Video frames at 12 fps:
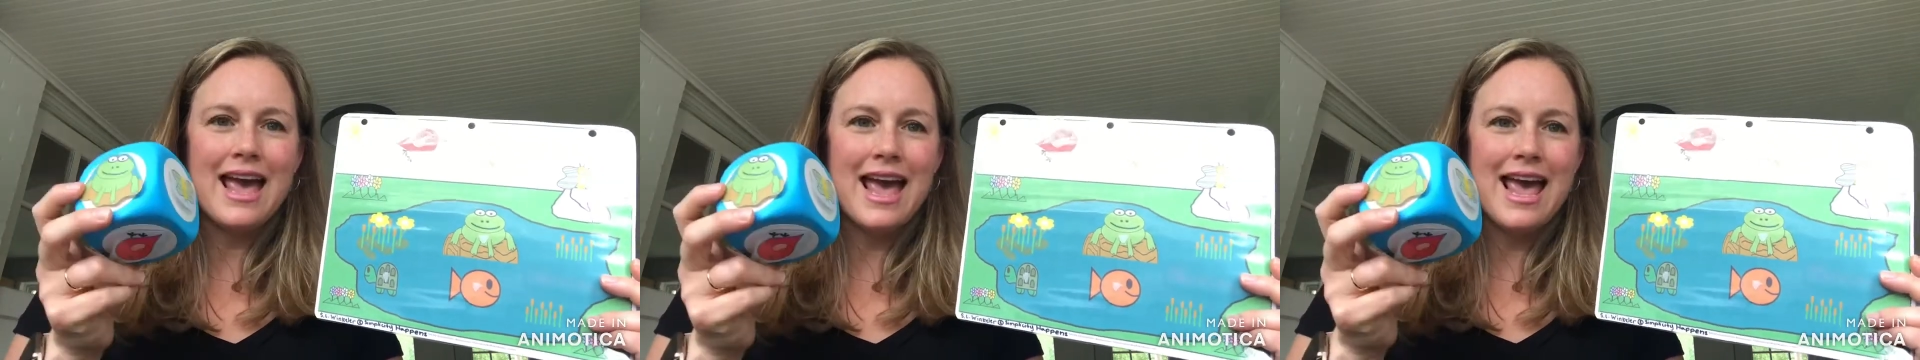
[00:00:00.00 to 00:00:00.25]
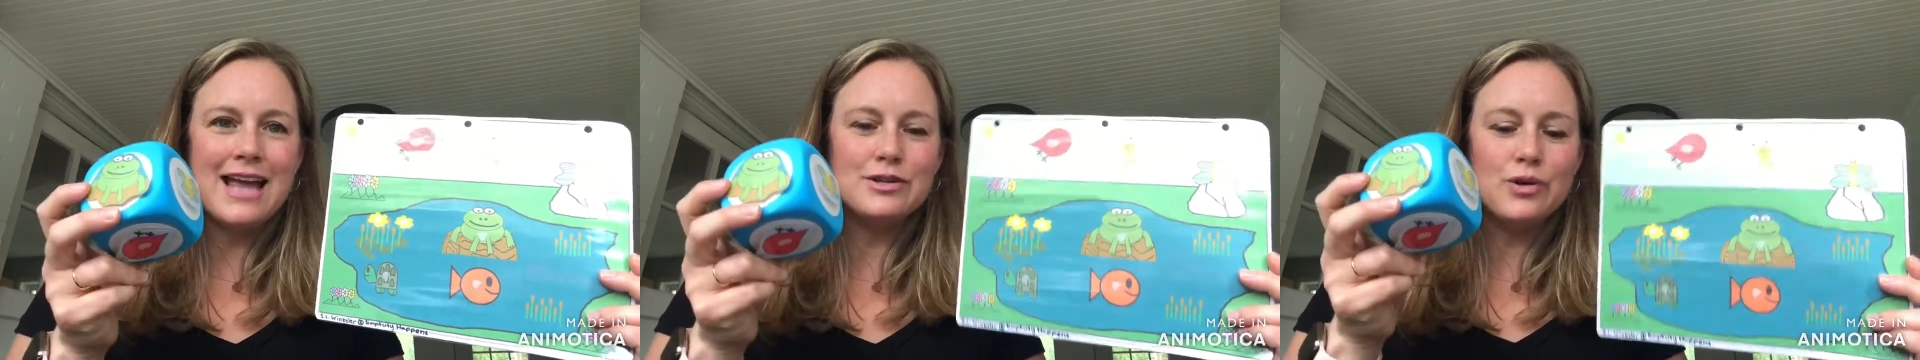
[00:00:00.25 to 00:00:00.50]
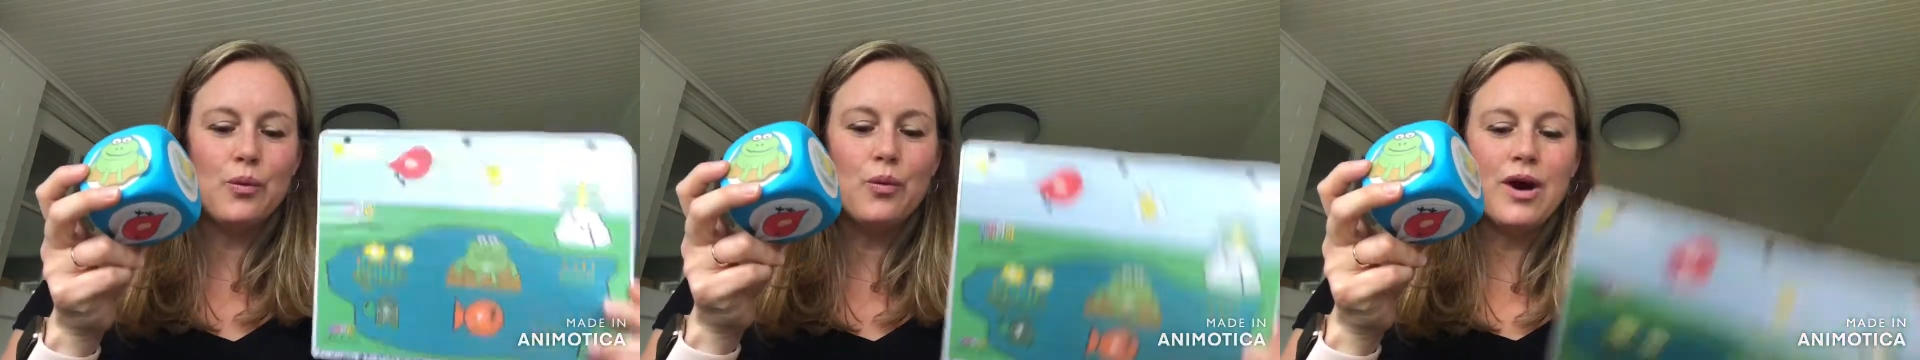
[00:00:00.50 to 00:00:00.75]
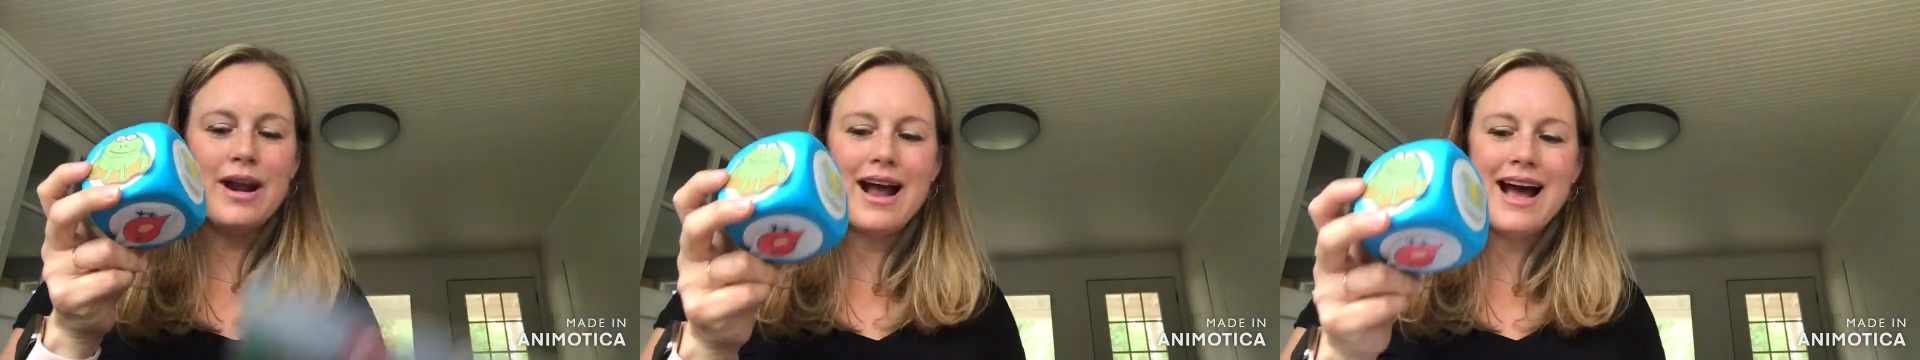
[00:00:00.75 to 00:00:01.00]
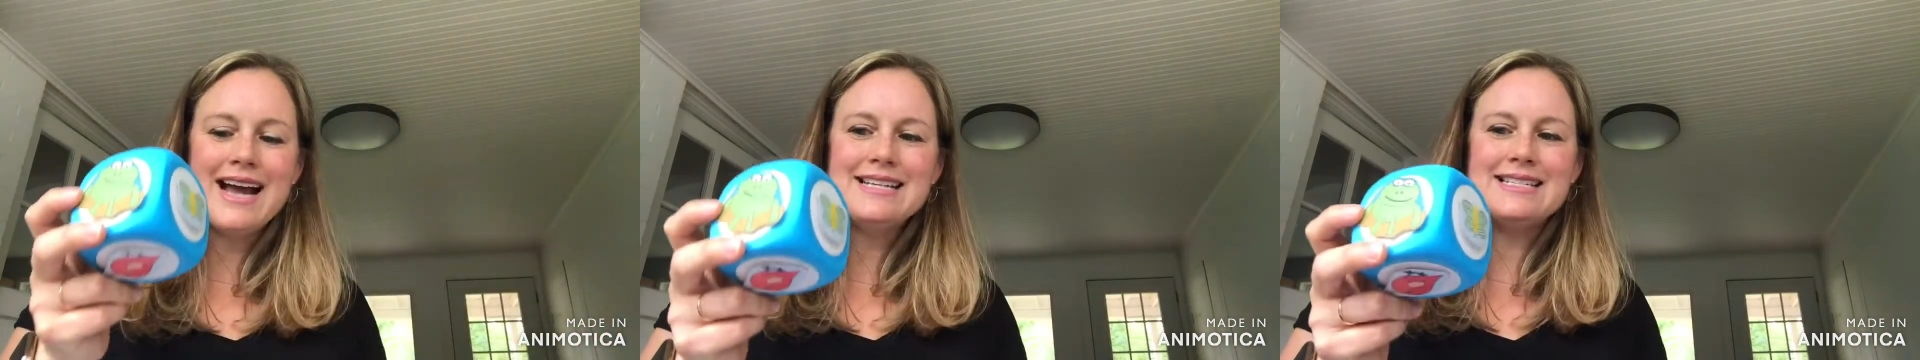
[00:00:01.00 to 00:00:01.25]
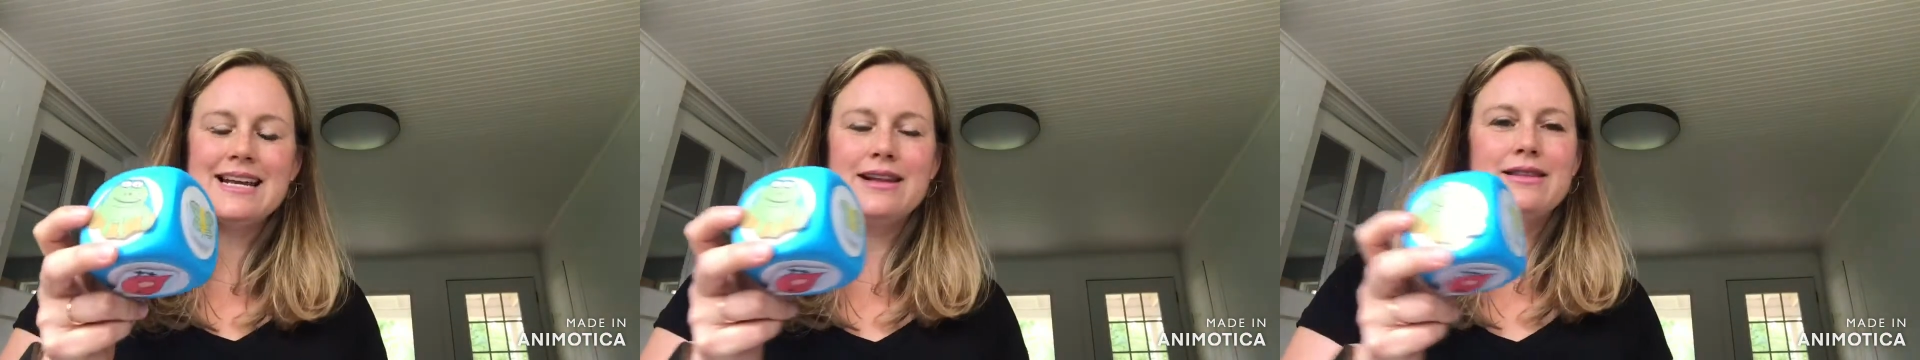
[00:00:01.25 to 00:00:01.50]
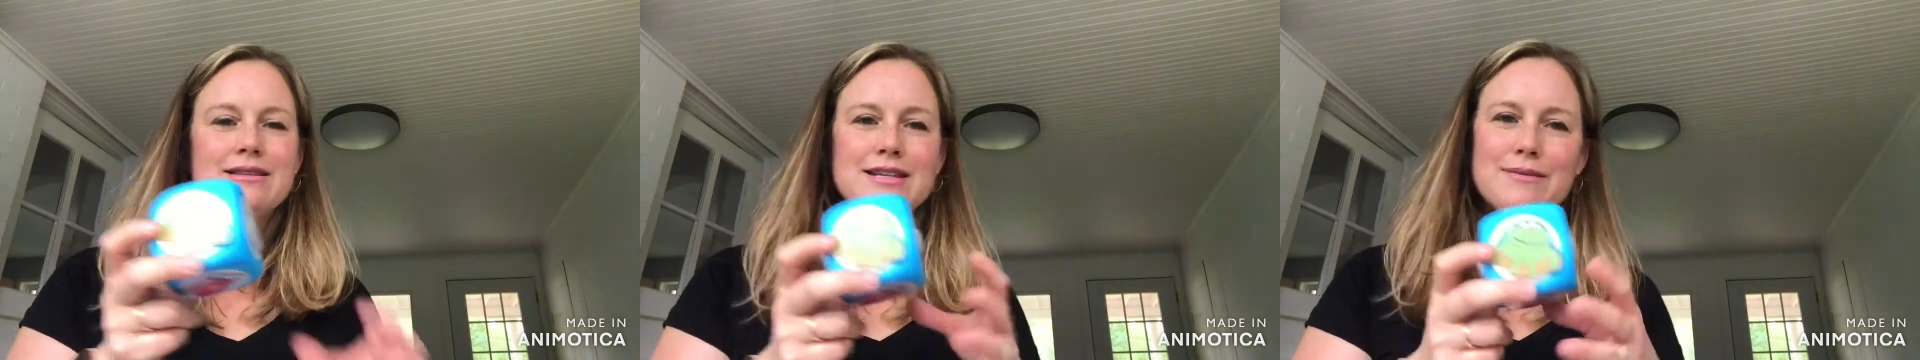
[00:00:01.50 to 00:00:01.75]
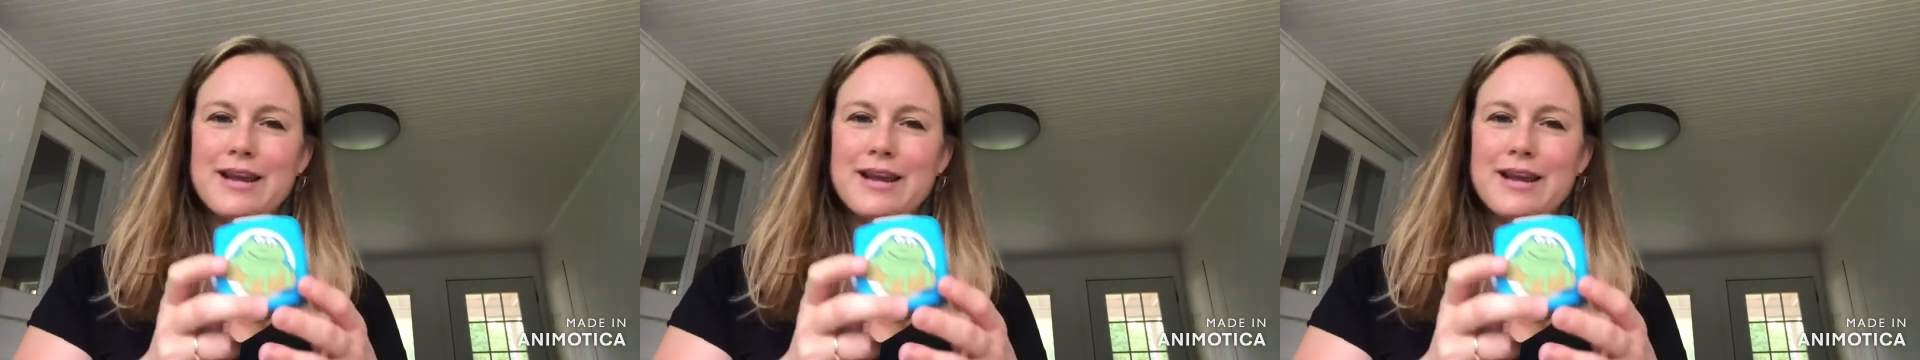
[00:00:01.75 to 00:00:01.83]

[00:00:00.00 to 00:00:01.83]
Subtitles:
And what I did to